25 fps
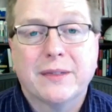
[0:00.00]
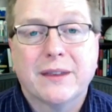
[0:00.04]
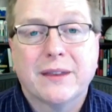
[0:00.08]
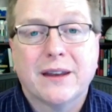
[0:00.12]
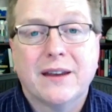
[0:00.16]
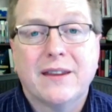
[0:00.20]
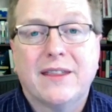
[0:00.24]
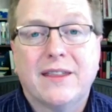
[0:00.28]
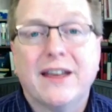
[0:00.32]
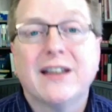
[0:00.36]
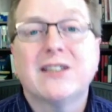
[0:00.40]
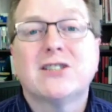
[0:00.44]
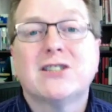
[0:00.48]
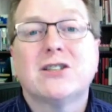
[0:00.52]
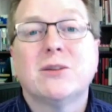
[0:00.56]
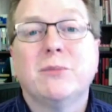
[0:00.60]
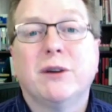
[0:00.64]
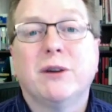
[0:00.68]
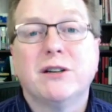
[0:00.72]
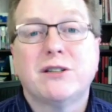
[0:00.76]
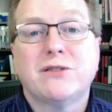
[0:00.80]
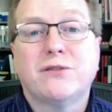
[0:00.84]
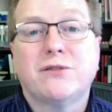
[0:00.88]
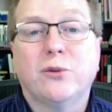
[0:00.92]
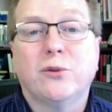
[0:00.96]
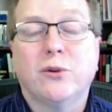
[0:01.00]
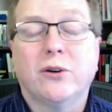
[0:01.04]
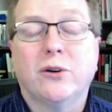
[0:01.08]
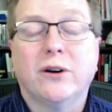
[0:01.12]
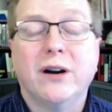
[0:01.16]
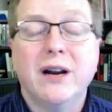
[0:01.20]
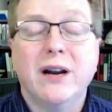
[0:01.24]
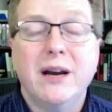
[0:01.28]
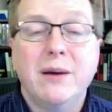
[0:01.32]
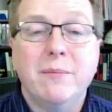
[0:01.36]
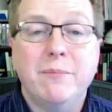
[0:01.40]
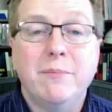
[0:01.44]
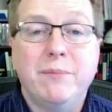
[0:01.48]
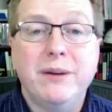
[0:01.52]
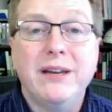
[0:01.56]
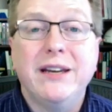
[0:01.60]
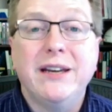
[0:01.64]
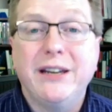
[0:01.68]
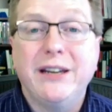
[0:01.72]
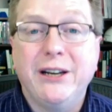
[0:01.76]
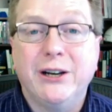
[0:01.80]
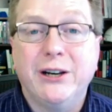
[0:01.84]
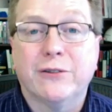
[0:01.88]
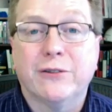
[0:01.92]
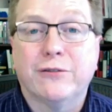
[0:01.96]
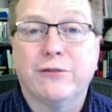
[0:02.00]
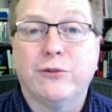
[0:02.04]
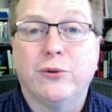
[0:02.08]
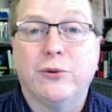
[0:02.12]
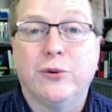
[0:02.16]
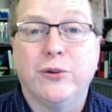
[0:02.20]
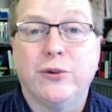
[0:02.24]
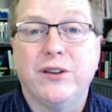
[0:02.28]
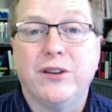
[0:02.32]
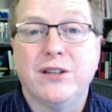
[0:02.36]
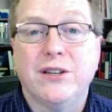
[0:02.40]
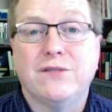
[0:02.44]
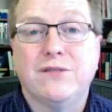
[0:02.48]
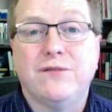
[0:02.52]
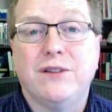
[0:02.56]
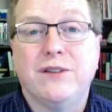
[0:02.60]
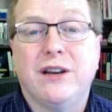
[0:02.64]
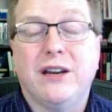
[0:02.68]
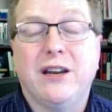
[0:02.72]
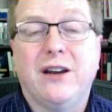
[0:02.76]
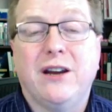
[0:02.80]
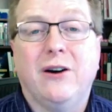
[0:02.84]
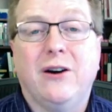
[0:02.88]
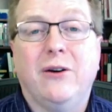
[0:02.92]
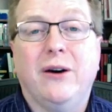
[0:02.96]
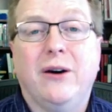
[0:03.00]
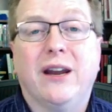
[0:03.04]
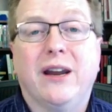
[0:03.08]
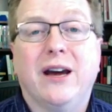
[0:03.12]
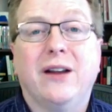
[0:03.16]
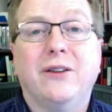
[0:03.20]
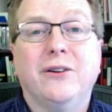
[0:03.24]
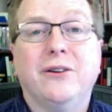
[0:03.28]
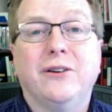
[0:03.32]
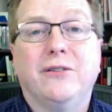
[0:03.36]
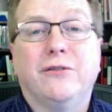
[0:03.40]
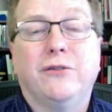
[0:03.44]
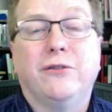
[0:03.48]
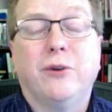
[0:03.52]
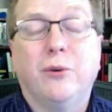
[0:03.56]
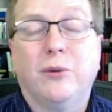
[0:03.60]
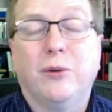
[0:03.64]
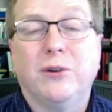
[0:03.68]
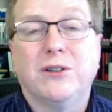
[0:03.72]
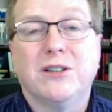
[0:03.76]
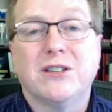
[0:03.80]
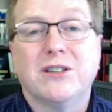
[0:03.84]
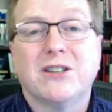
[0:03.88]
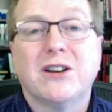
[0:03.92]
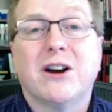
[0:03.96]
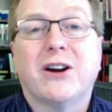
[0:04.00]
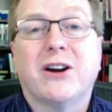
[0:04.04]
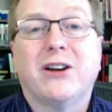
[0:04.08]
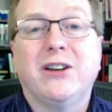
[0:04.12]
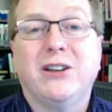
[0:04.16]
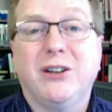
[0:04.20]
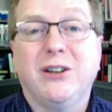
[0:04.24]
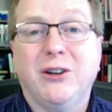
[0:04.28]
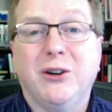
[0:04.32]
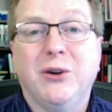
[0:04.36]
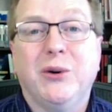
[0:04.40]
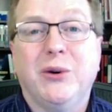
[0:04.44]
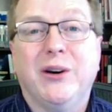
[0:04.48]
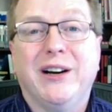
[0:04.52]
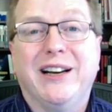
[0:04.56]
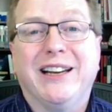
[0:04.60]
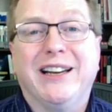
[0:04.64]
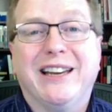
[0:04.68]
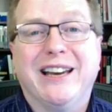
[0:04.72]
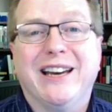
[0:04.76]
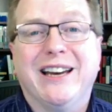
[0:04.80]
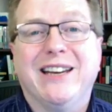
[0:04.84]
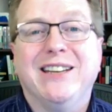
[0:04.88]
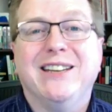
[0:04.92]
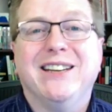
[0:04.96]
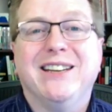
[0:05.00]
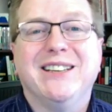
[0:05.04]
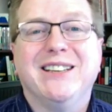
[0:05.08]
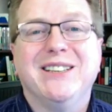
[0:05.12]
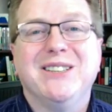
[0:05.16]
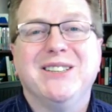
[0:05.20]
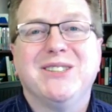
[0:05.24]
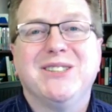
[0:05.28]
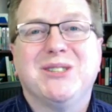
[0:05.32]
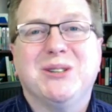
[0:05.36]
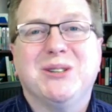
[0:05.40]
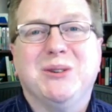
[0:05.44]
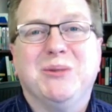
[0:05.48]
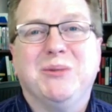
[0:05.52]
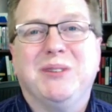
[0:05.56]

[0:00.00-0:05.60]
Thanks so much for being here for this video, and I look forward to talking to you again soon.